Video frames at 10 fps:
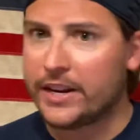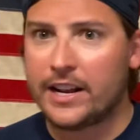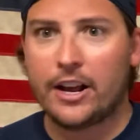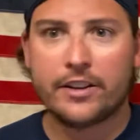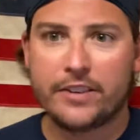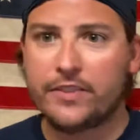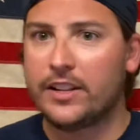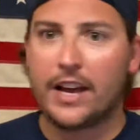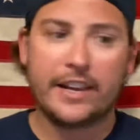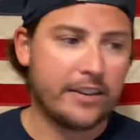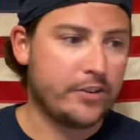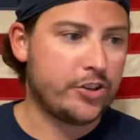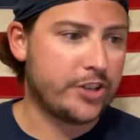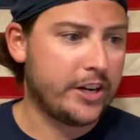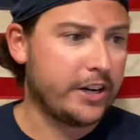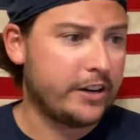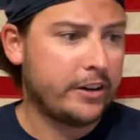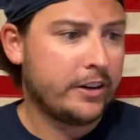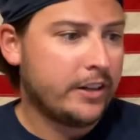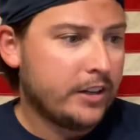it out, give it a like, give it a
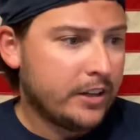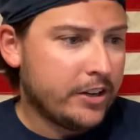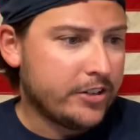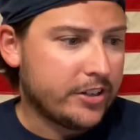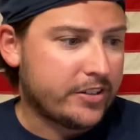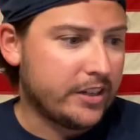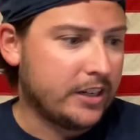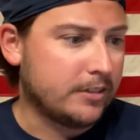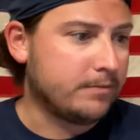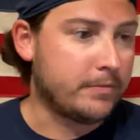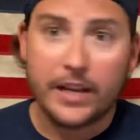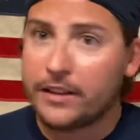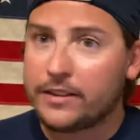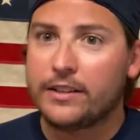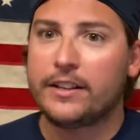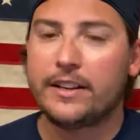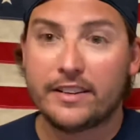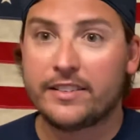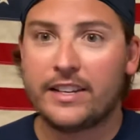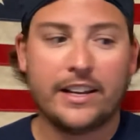share. Just, yeah, and as I
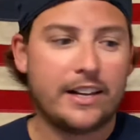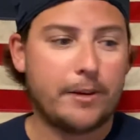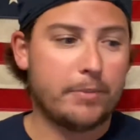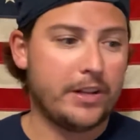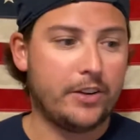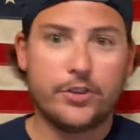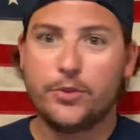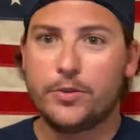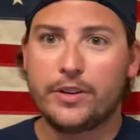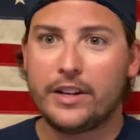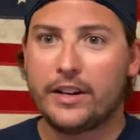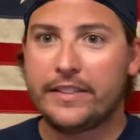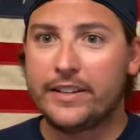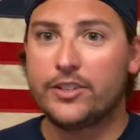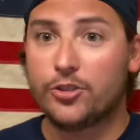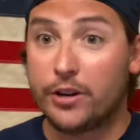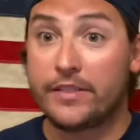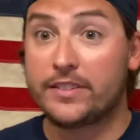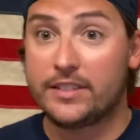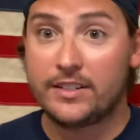said, I plan on doing these throughout the
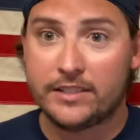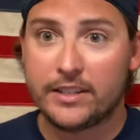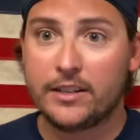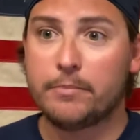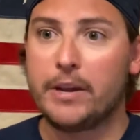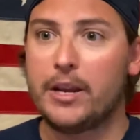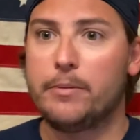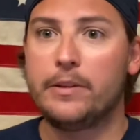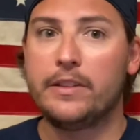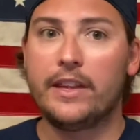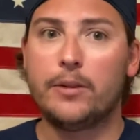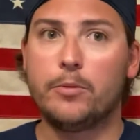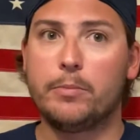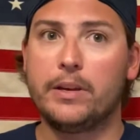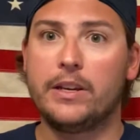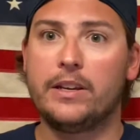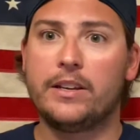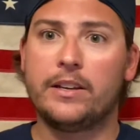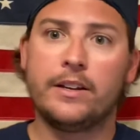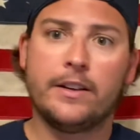season. Maybe they will
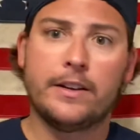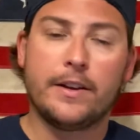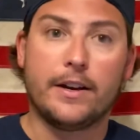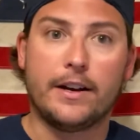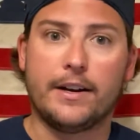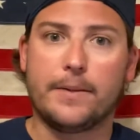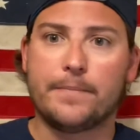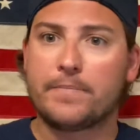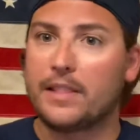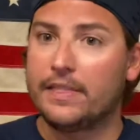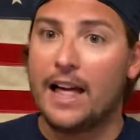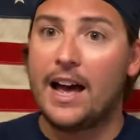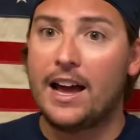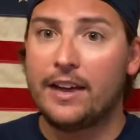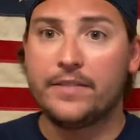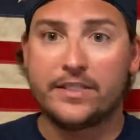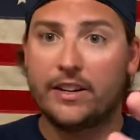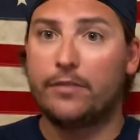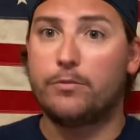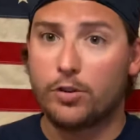be live instead
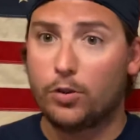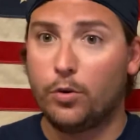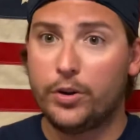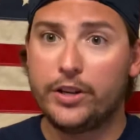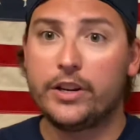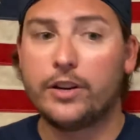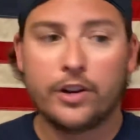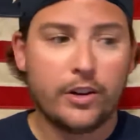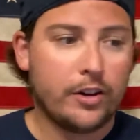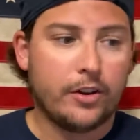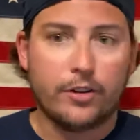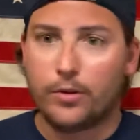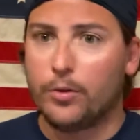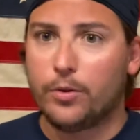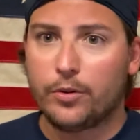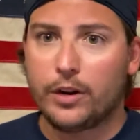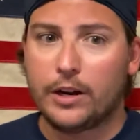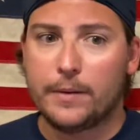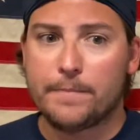of recorded or